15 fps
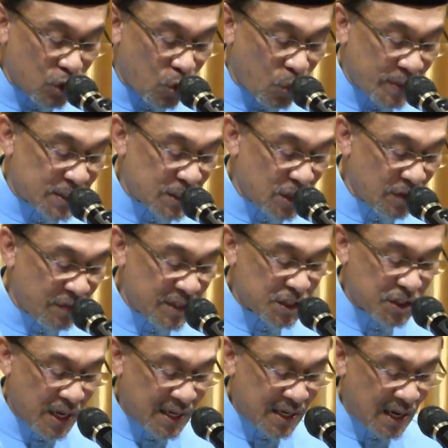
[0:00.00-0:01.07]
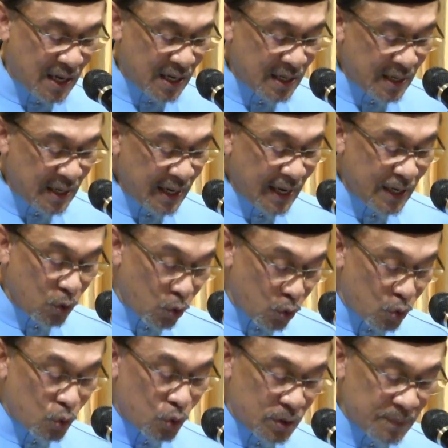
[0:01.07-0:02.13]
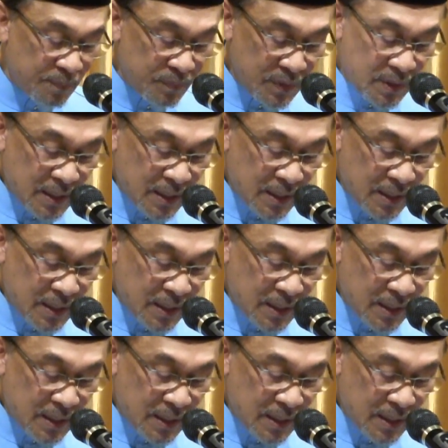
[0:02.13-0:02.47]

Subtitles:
on the question of the Sharia and Hudud